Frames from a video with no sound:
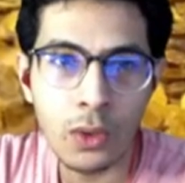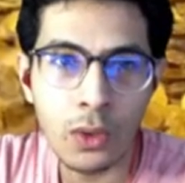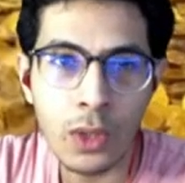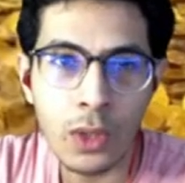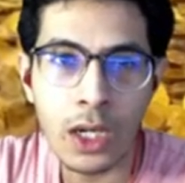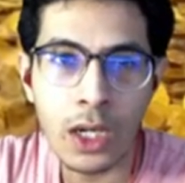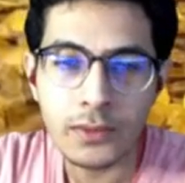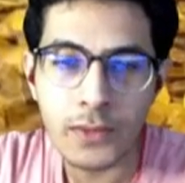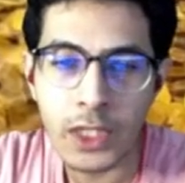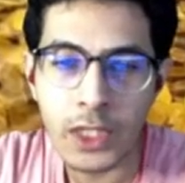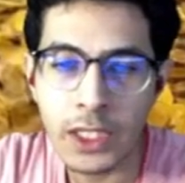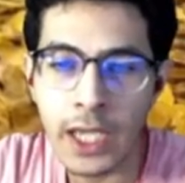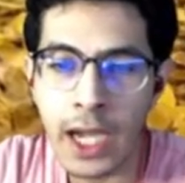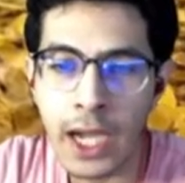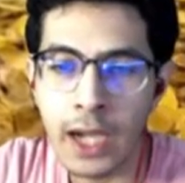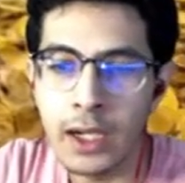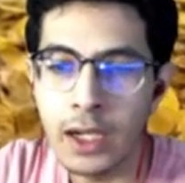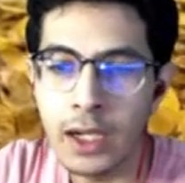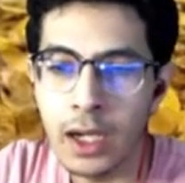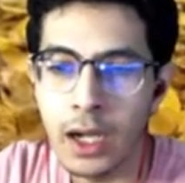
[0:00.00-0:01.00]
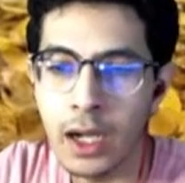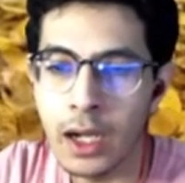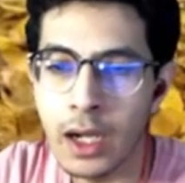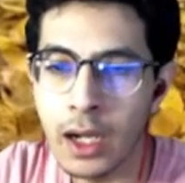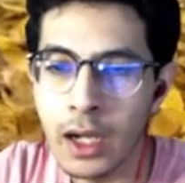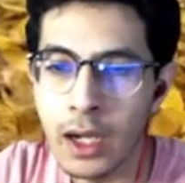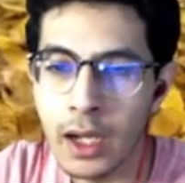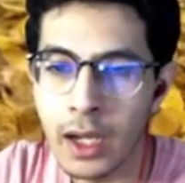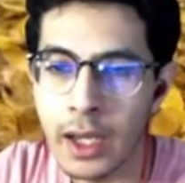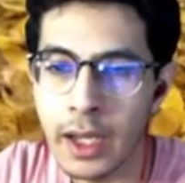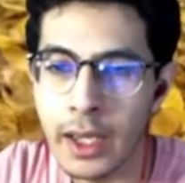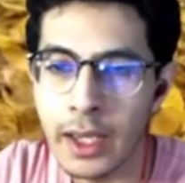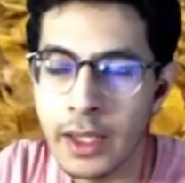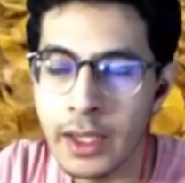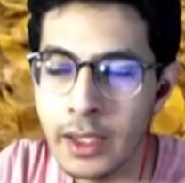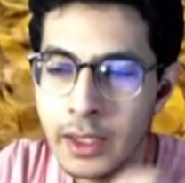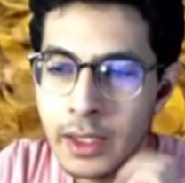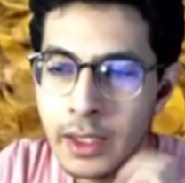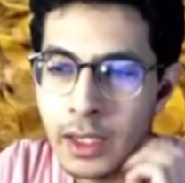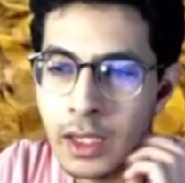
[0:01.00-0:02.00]
uh, yeah uh,
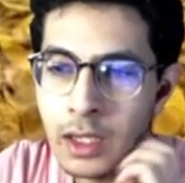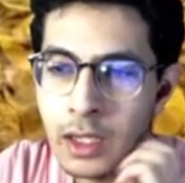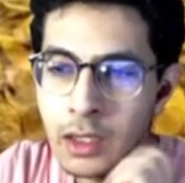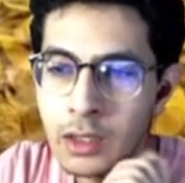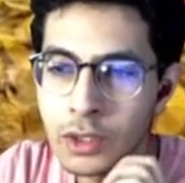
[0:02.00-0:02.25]
a uh,